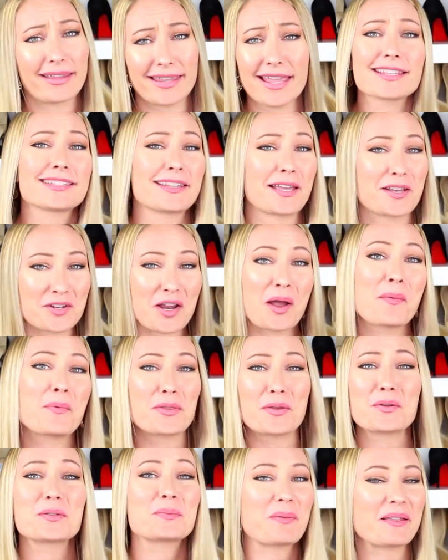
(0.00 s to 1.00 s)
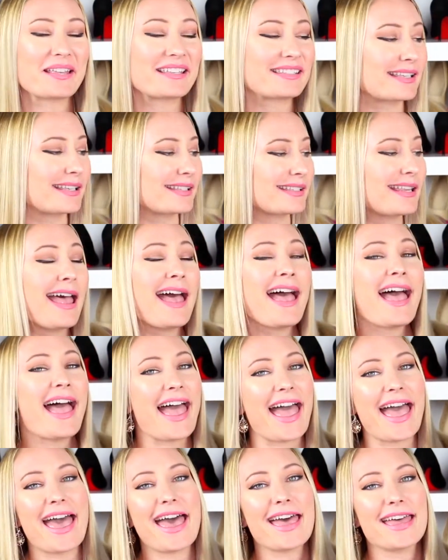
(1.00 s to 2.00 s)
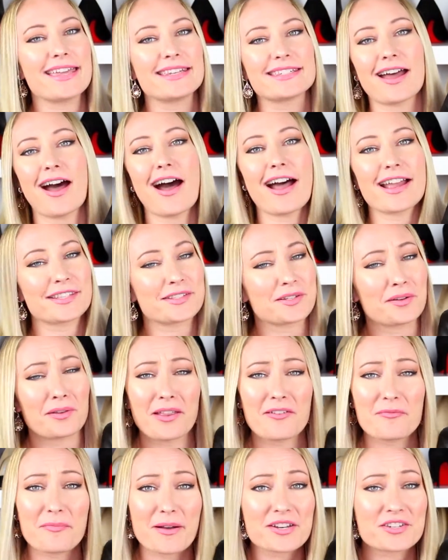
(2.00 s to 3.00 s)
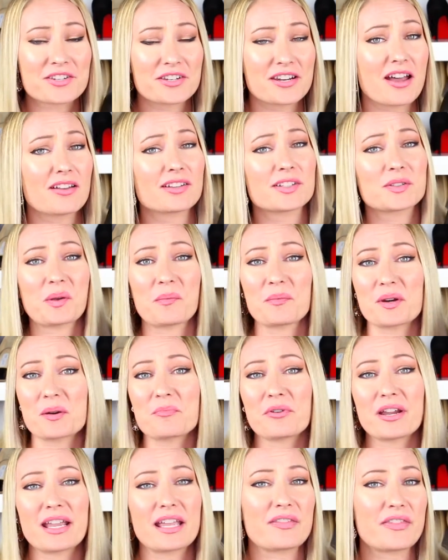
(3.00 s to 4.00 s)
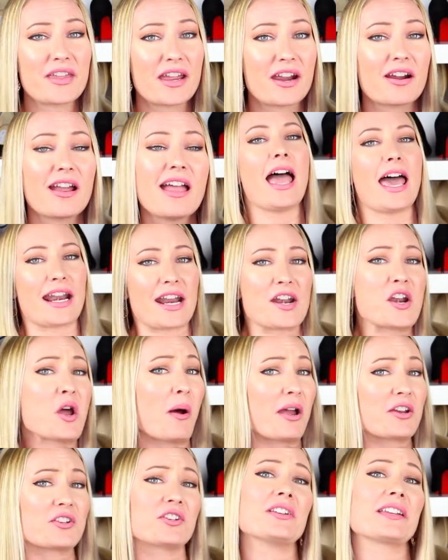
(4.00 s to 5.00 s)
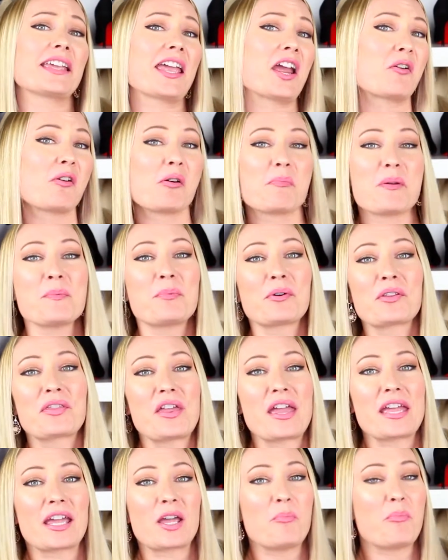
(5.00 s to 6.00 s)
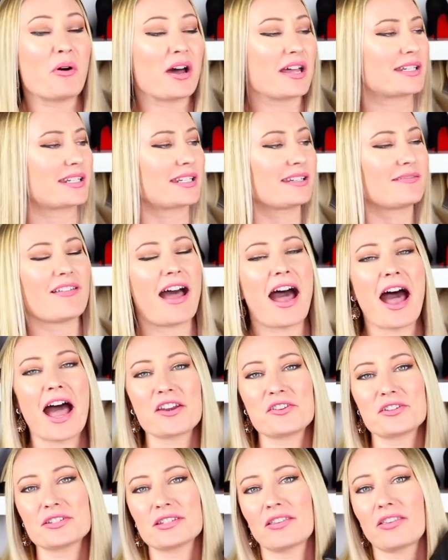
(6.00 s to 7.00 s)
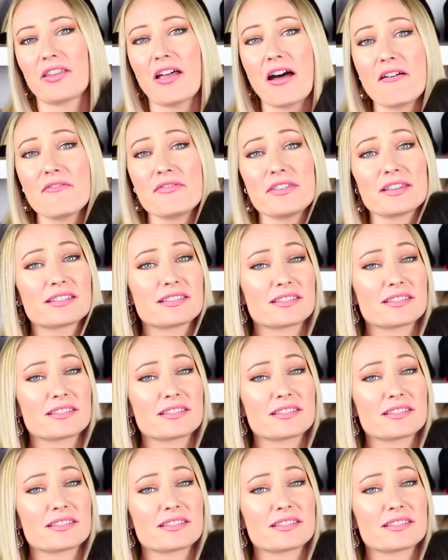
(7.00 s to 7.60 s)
Yes, I shop at those places, and I still love my Chanel, so I'm going to bring it there. And I know I shouldn't care what people think, but I just love this